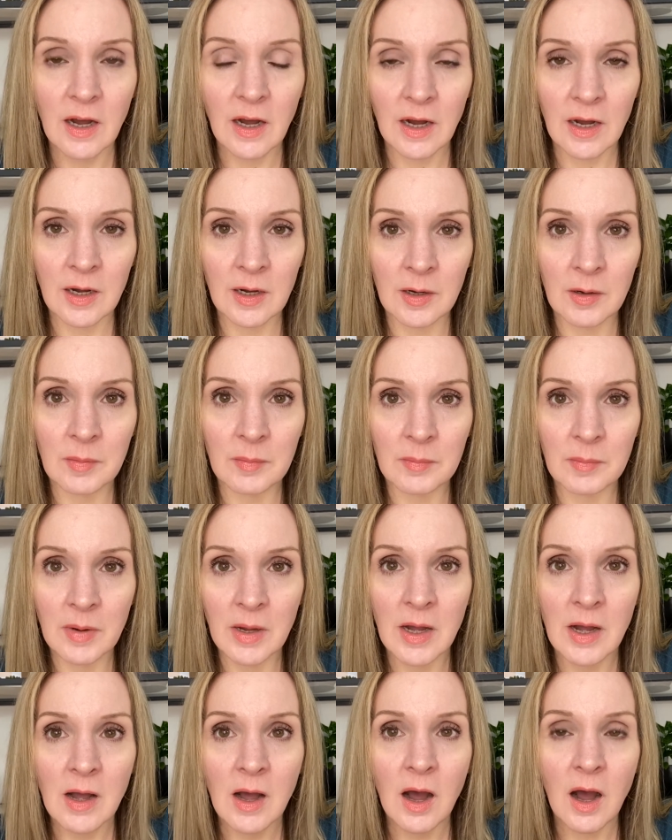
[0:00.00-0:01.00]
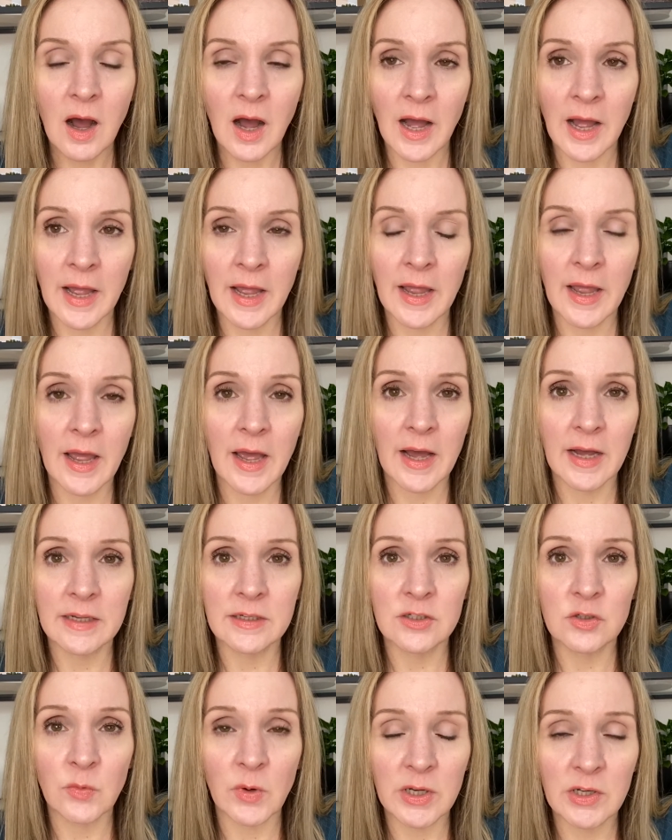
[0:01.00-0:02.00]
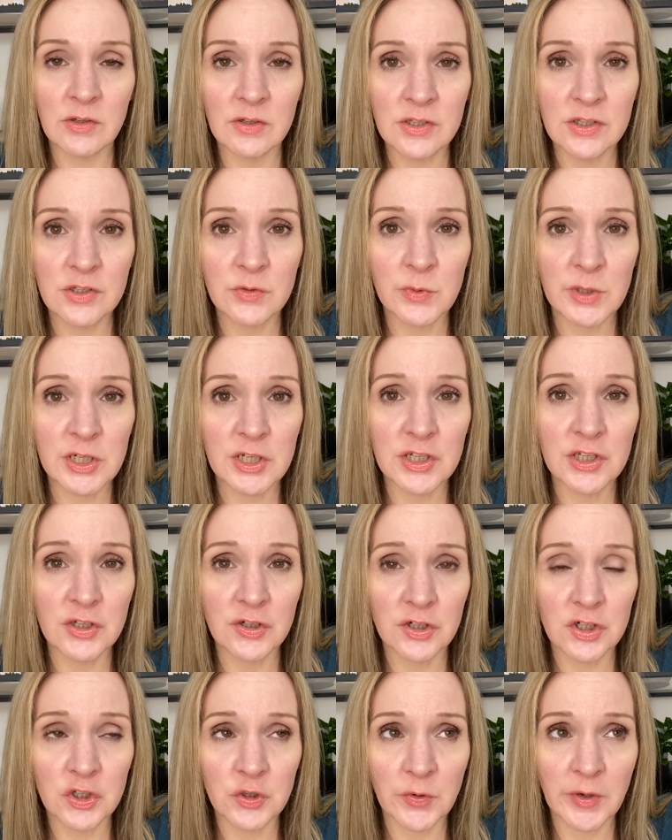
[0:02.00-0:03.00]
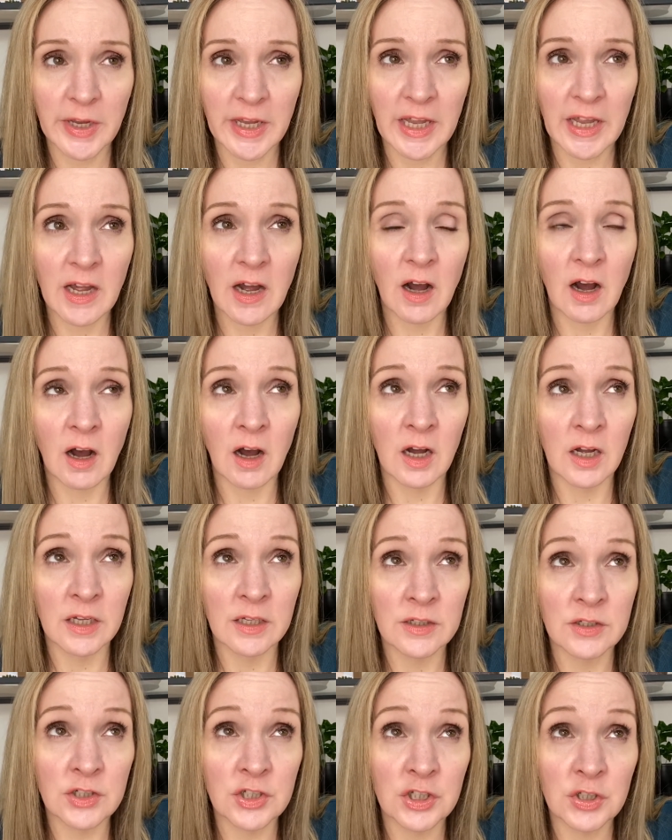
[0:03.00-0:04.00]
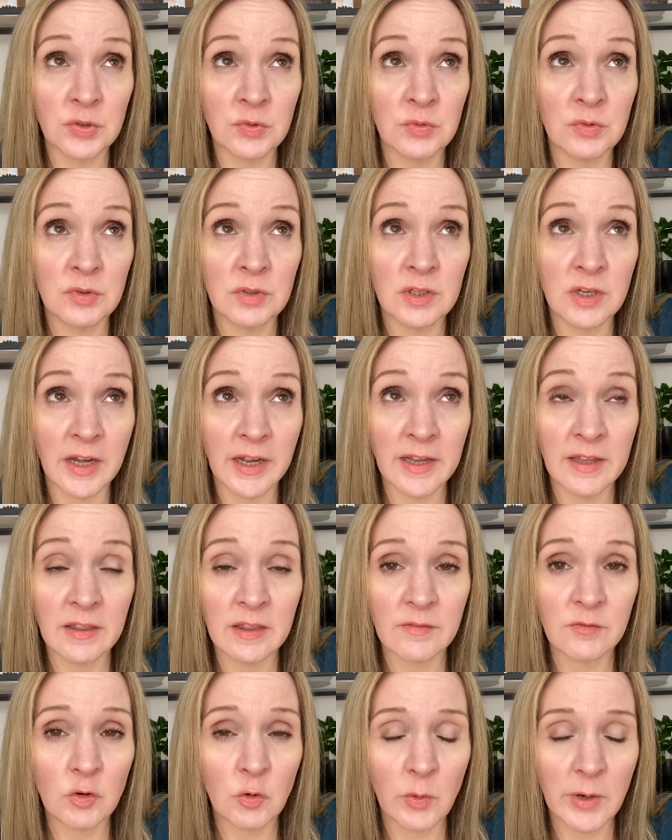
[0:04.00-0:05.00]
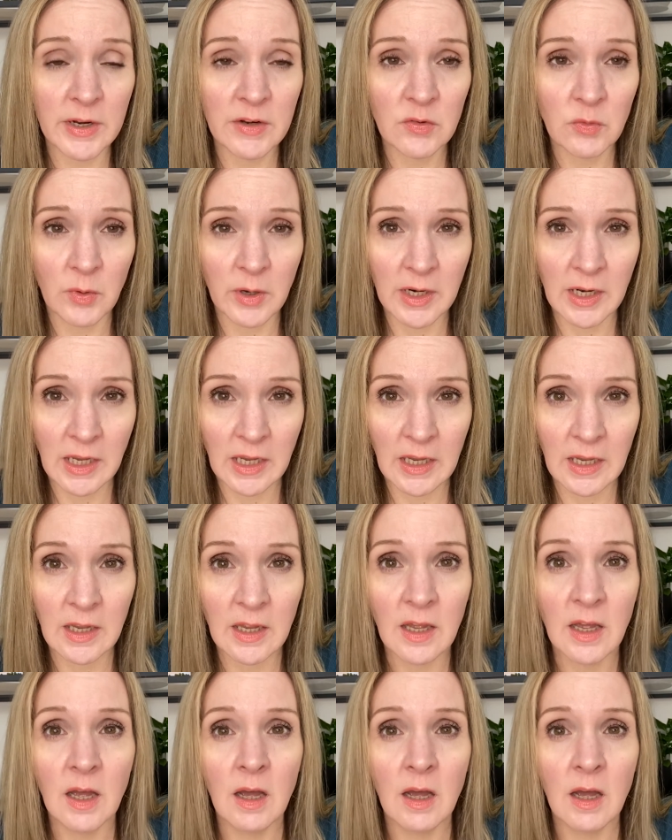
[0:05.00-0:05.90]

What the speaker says: I had duodenal switch surgery on June 9th of 2020.